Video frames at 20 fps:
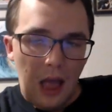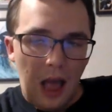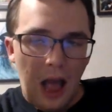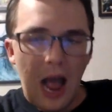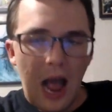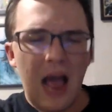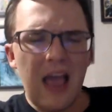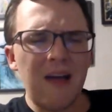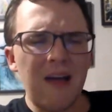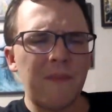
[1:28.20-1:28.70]

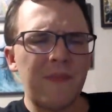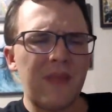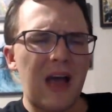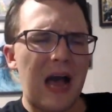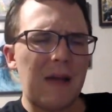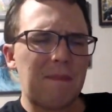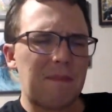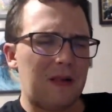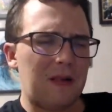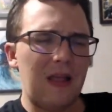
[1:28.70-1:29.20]
I am
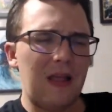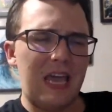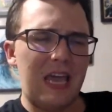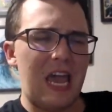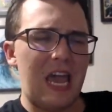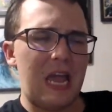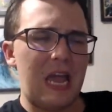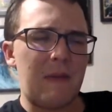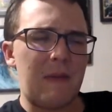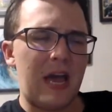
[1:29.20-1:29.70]
not
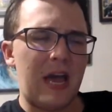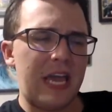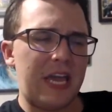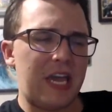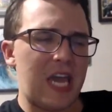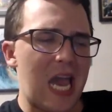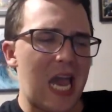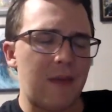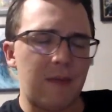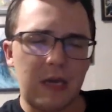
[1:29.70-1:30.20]
playing my
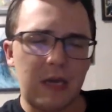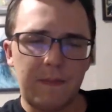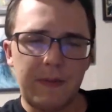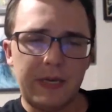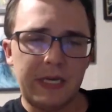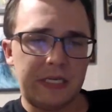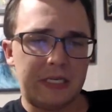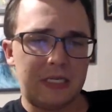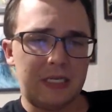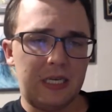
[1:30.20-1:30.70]
gaming
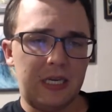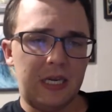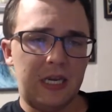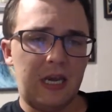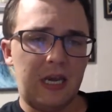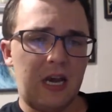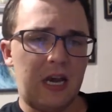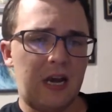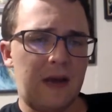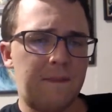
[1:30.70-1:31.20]

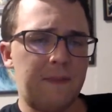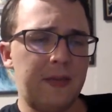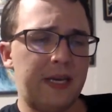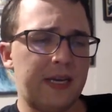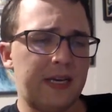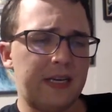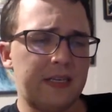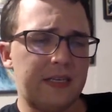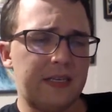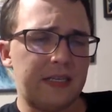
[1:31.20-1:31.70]
PC,
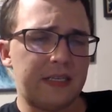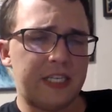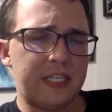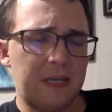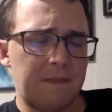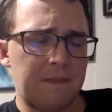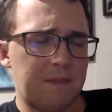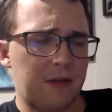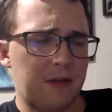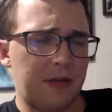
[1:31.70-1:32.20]
because it
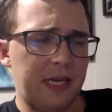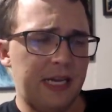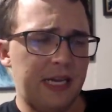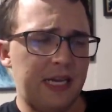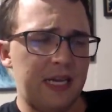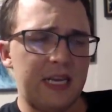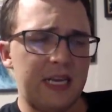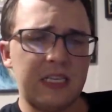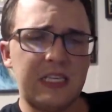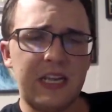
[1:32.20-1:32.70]

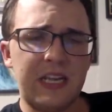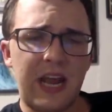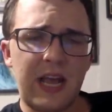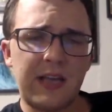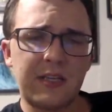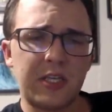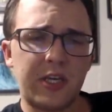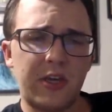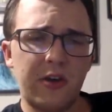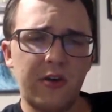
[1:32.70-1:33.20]
simply isn't
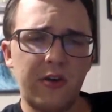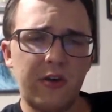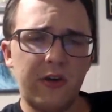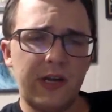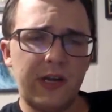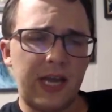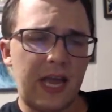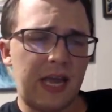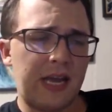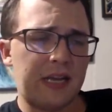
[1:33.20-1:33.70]
as
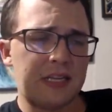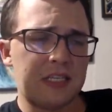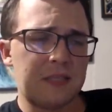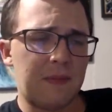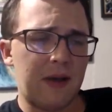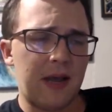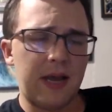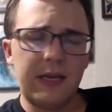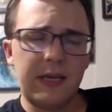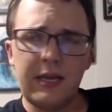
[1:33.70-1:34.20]
good as
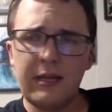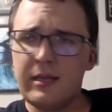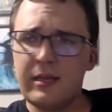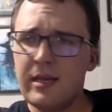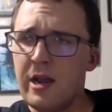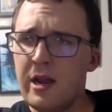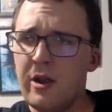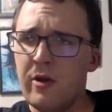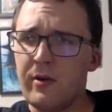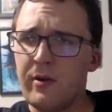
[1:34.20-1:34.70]
my
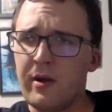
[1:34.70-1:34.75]
Nintendo